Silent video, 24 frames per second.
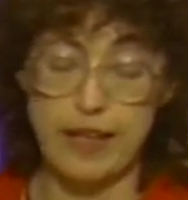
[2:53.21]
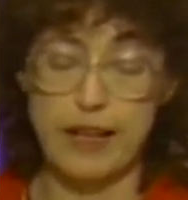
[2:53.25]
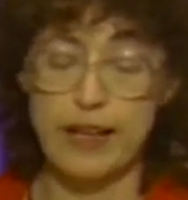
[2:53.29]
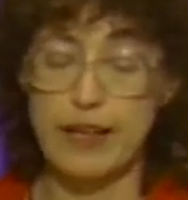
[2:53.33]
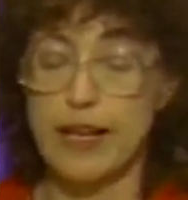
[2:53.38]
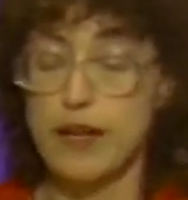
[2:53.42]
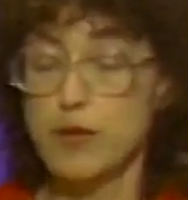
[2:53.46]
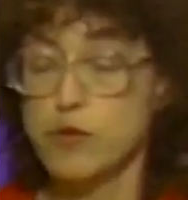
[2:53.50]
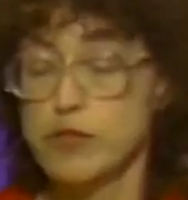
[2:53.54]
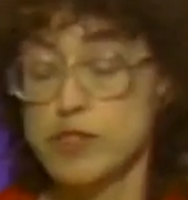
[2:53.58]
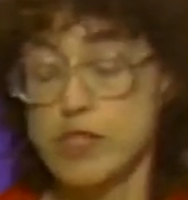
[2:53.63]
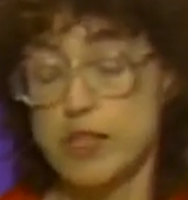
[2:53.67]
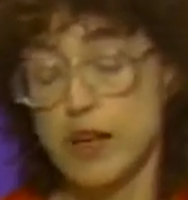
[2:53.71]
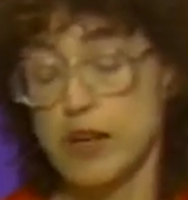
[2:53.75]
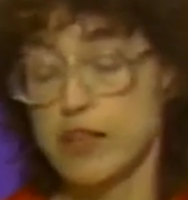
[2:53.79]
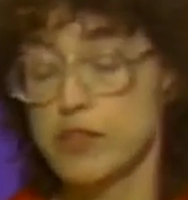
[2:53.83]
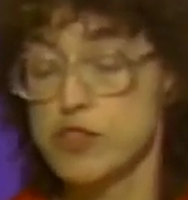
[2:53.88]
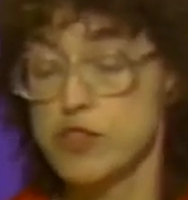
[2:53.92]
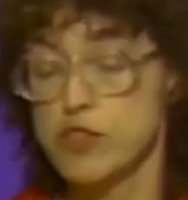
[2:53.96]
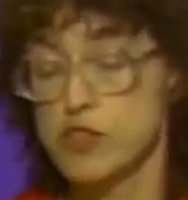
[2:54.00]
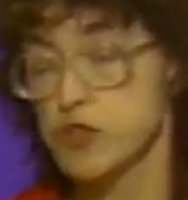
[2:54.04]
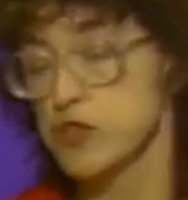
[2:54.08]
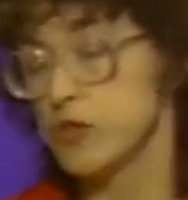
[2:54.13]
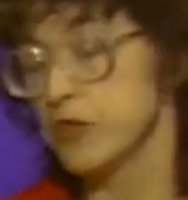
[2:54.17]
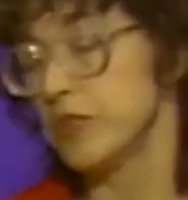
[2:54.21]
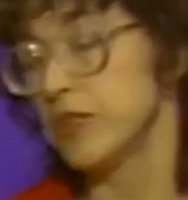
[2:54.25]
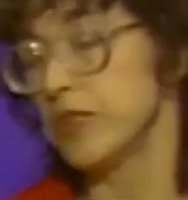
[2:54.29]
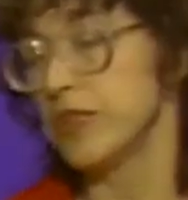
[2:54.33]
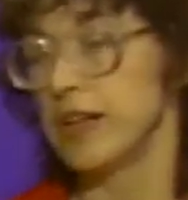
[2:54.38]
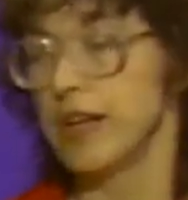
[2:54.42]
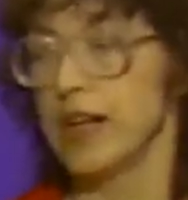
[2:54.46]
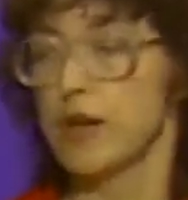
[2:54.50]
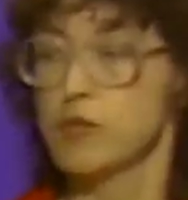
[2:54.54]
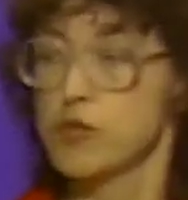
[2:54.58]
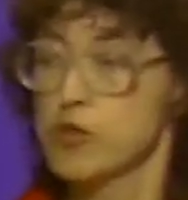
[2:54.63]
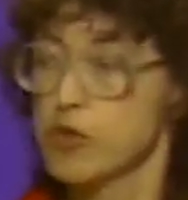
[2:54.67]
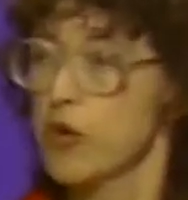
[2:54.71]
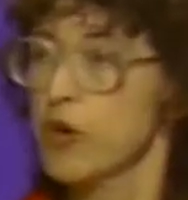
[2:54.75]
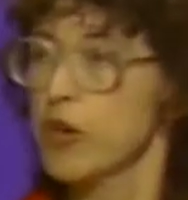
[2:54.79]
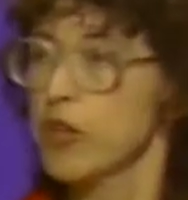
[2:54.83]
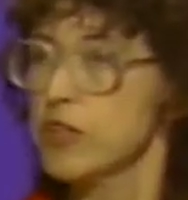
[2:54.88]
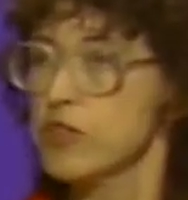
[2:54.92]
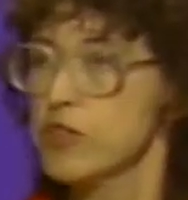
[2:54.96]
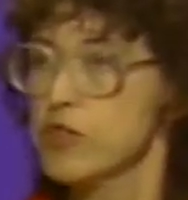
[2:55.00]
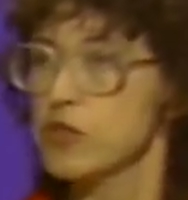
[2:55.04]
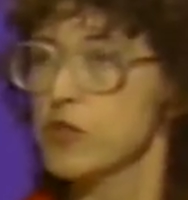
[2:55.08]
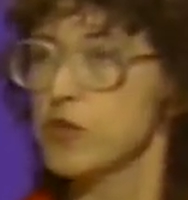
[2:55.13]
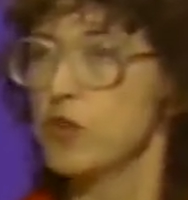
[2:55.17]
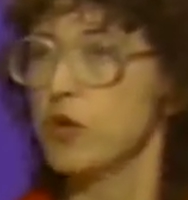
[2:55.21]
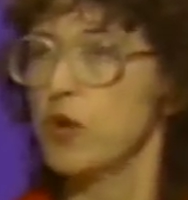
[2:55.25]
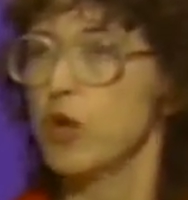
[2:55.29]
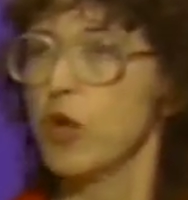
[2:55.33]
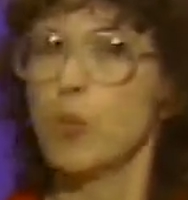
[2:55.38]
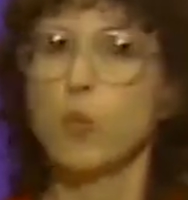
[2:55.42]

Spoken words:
And I was an art student, and I was going to school,